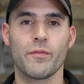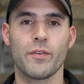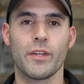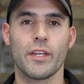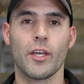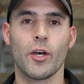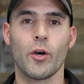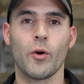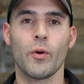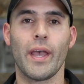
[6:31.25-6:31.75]
the
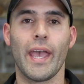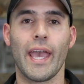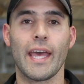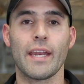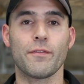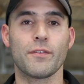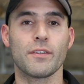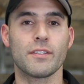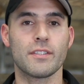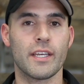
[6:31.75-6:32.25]
video,
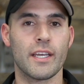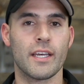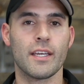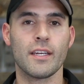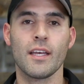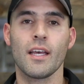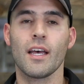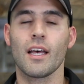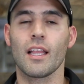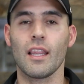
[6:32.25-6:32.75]
and if you
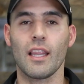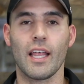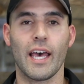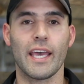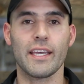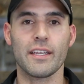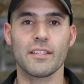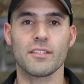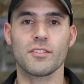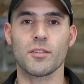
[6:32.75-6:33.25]
did,
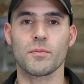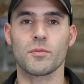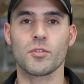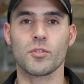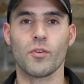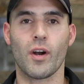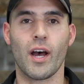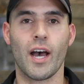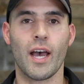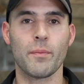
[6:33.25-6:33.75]
like and
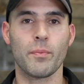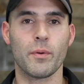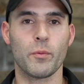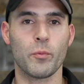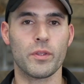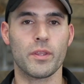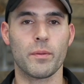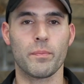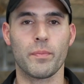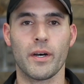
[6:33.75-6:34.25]
subscribe
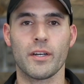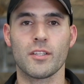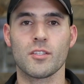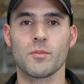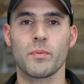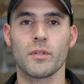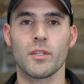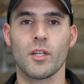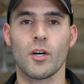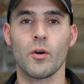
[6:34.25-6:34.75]
with the
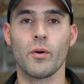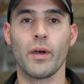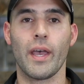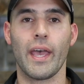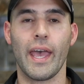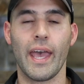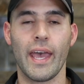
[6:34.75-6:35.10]
buttons below,